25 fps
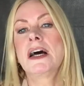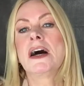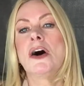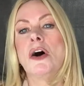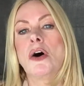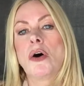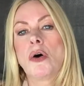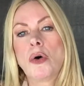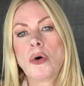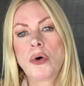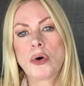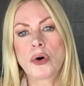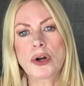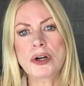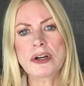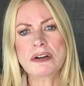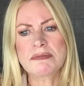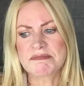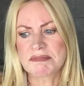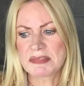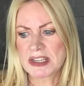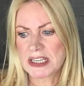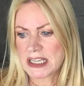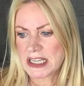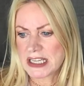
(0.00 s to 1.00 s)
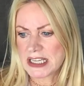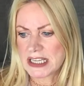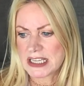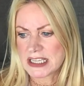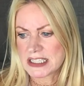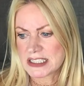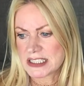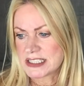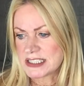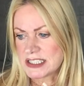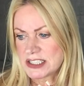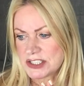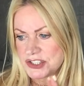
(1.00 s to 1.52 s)
Or
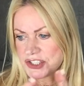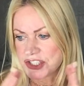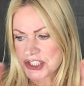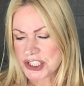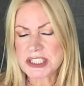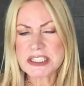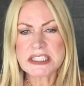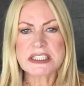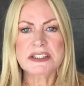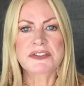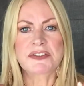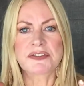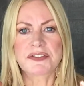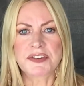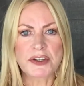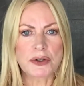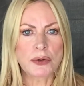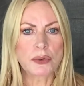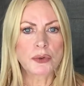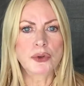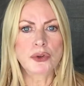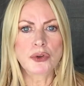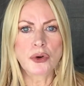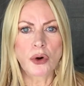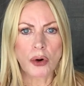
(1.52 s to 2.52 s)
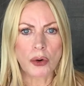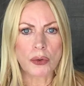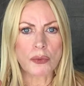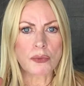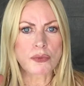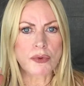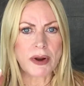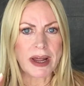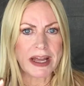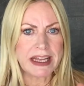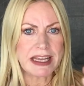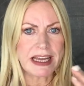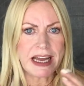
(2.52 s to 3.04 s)
does it just feel not
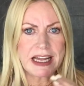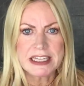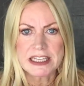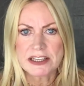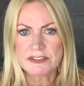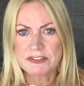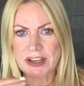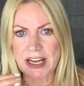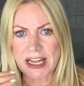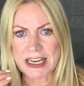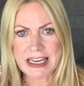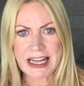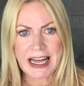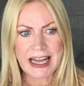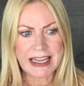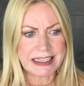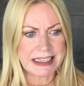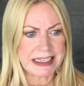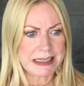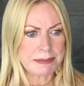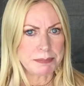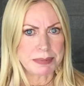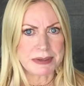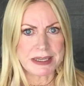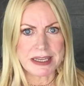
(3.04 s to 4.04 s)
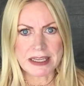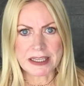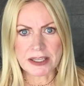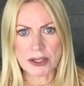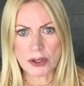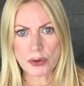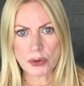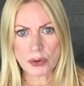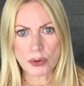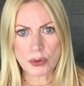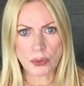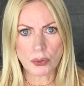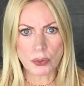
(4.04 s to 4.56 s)
right and you've got an acne
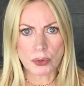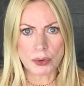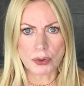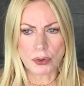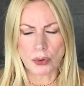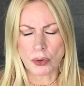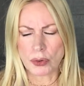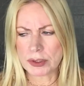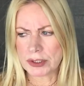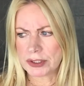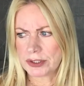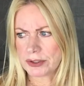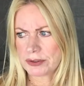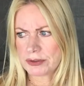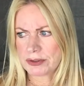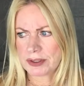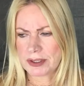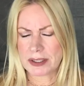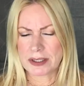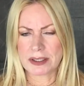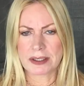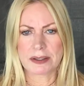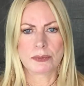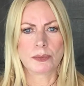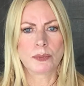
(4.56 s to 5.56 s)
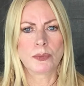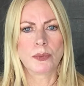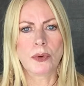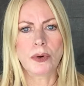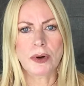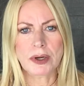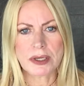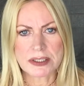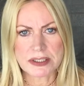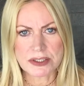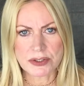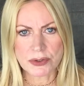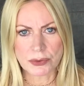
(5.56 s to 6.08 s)
breakout going on? You're thinking, what
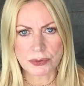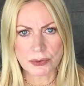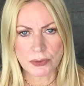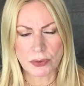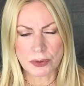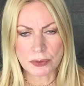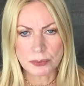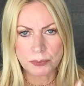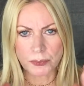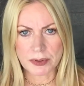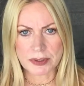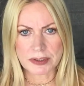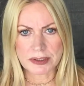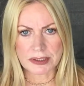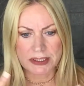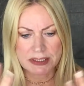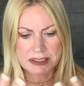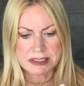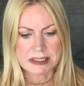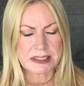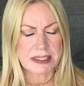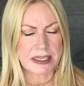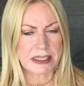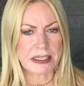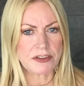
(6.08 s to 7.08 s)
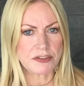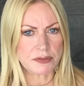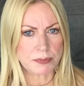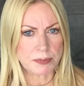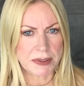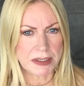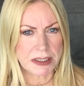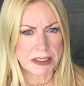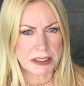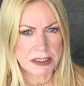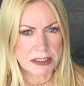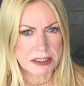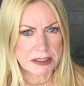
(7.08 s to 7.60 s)
is going on with this skin of
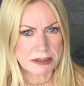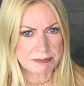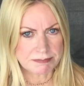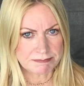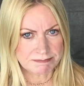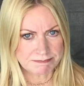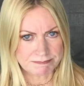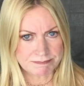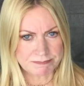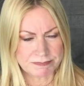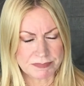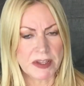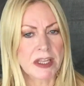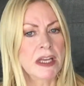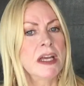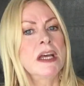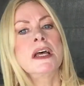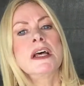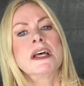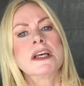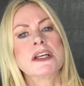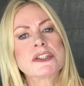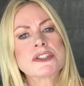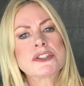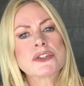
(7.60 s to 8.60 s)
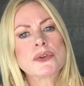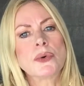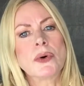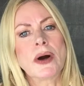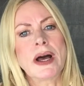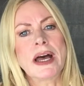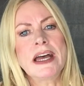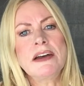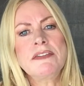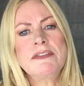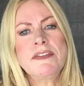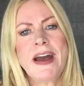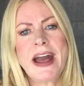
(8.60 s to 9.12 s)
mine? So
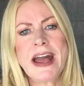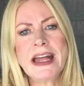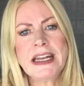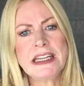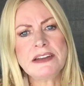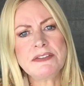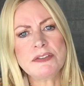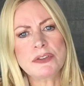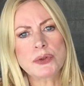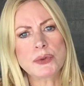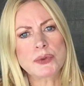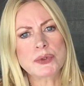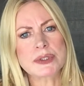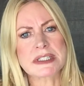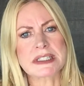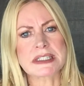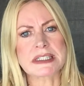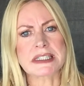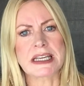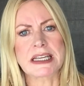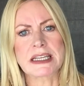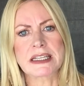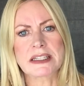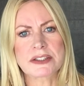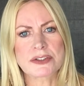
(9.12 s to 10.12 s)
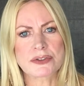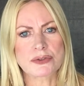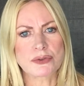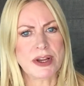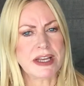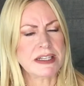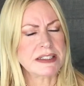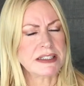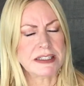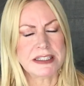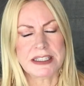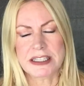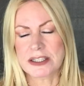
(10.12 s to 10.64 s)
if any of those things
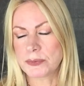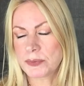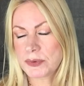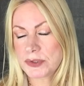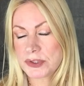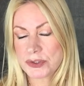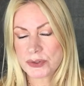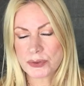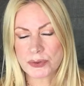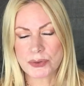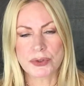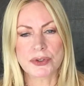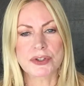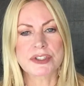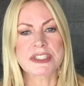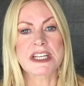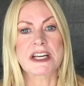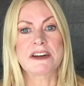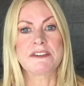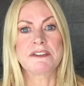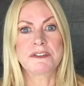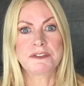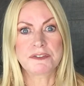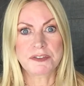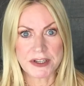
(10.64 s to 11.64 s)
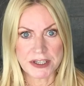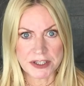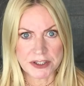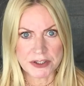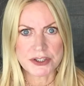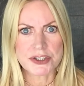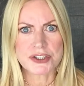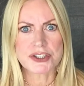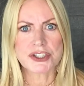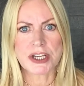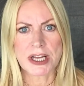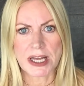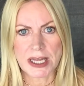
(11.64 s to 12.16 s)
resonate with you, there's a fair
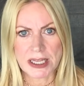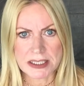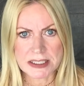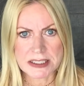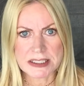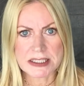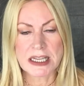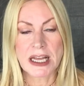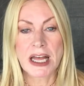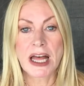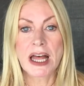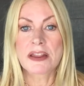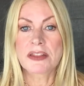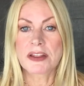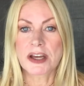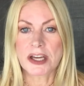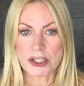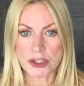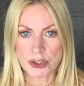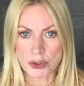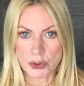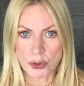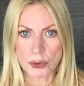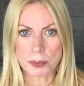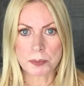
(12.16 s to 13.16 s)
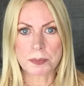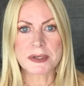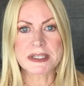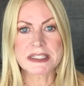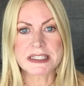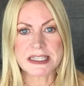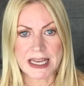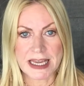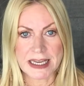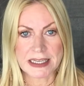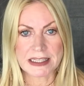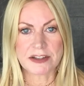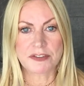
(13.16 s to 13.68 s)
chance that your
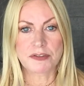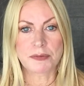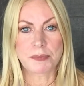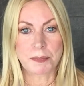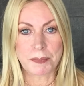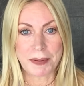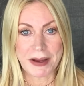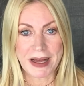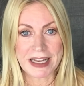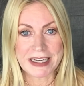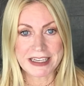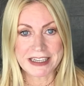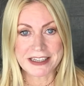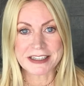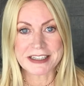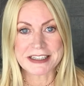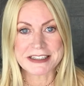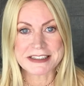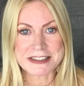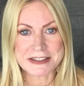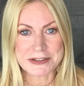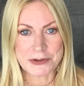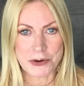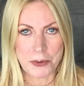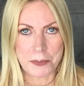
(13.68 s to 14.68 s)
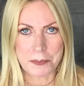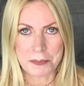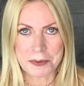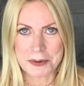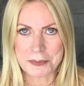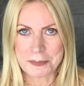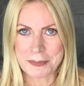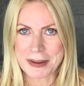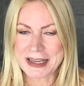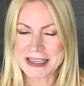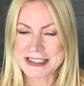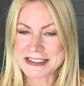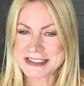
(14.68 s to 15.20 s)
protective barrier is
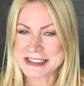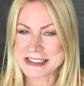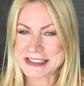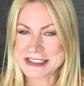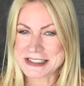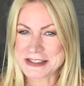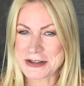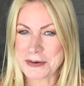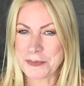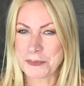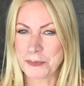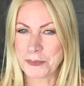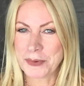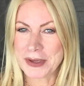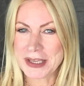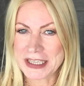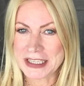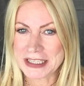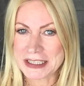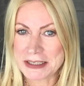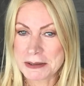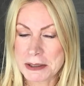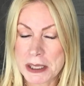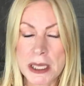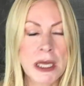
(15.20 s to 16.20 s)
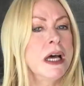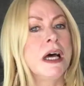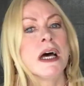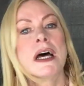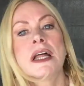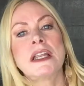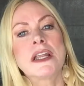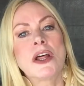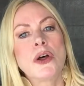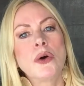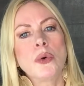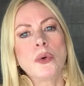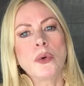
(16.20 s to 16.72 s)
compromised in some way.
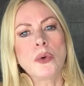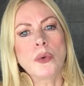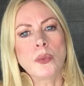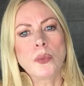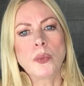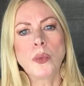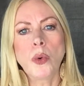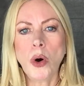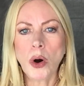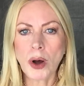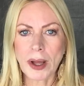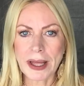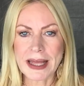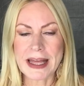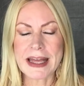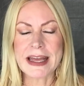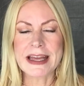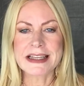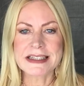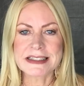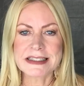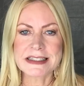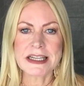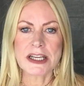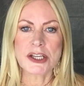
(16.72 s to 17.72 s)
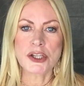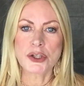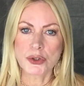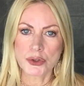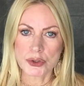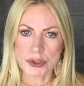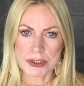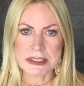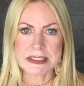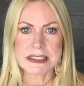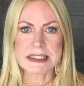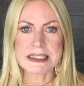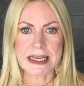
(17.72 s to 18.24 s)
Now, what is your
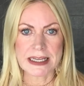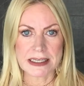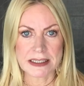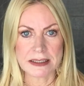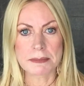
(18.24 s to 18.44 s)
skin